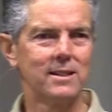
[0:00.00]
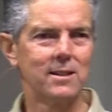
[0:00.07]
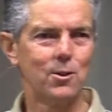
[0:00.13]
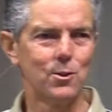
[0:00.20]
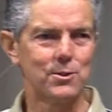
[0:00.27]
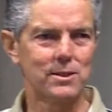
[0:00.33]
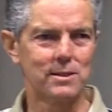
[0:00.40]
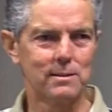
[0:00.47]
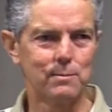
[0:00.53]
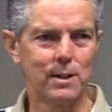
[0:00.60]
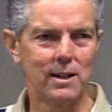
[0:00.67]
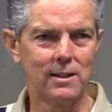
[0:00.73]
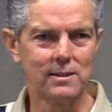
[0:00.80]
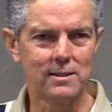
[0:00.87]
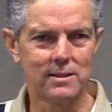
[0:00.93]
notes
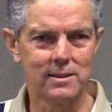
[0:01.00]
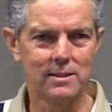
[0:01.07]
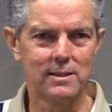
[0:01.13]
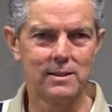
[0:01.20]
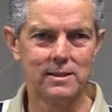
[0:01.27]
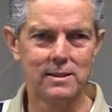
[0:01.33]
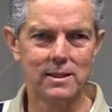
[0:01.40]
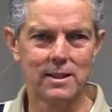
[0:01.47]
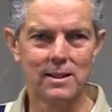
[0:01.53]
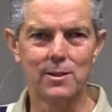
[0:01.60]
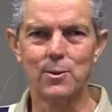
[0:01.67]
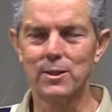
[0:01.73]
about the